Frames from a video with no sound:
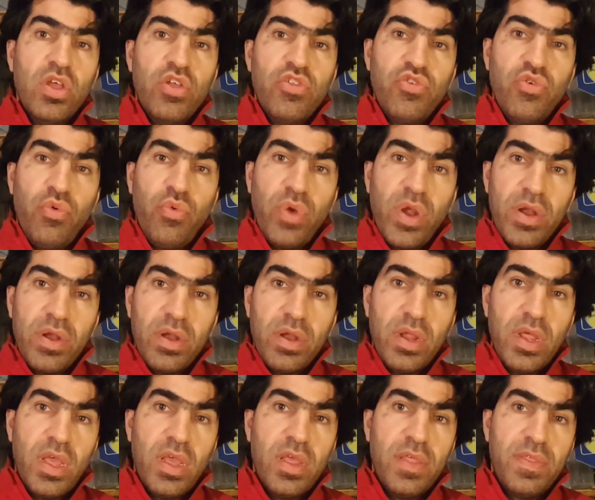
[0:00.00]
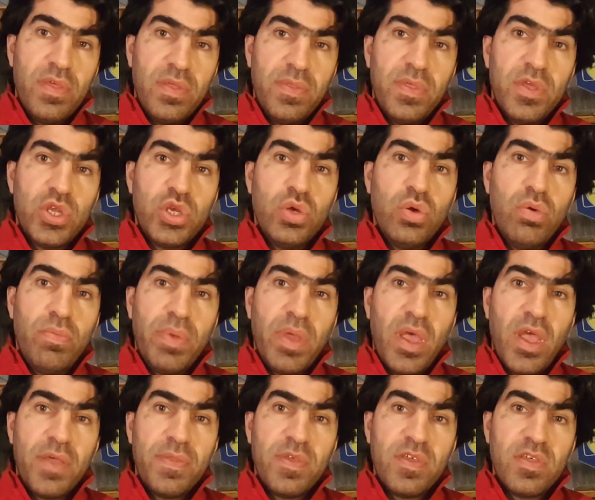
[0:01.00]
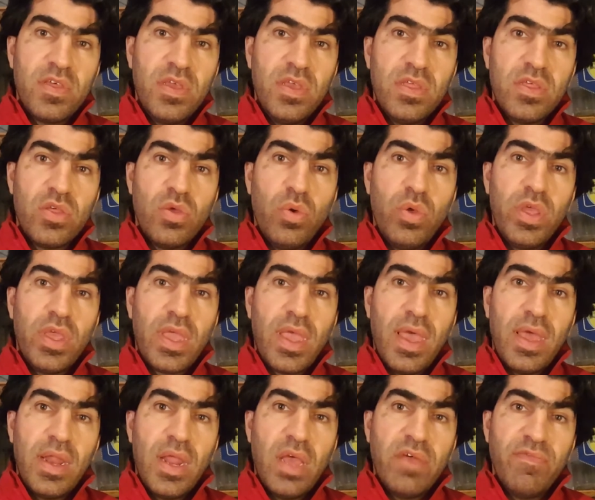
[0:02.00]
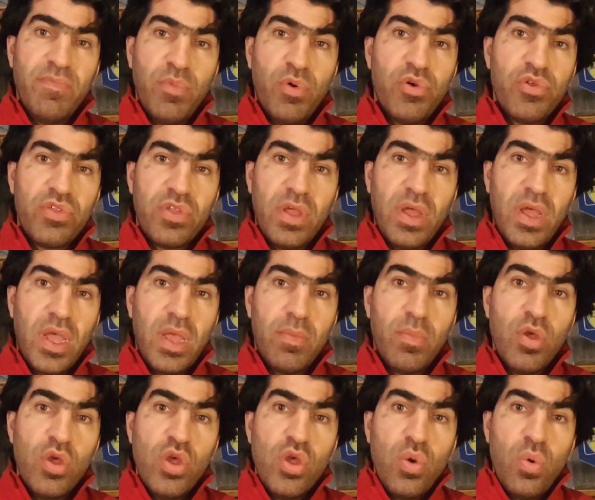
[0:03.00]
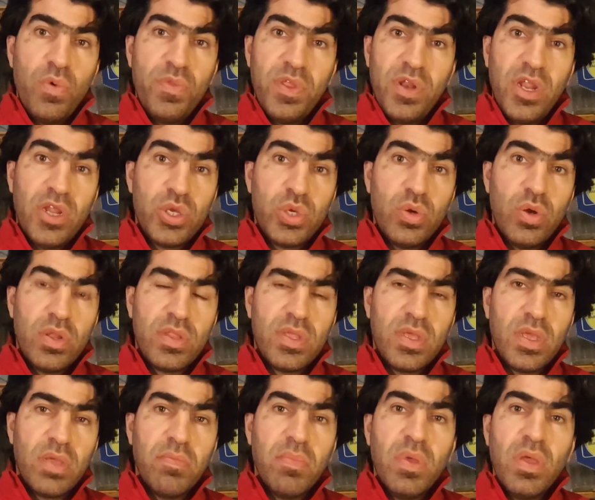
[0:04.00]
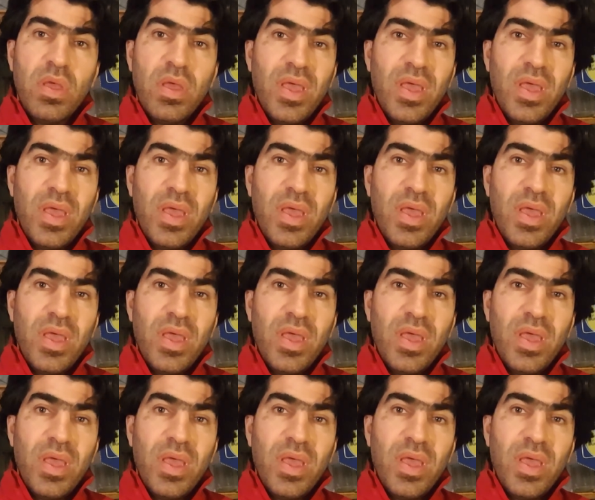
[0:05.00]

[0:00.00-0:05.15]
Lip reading: to run the show behind the scenes, so he can have more time with the national team.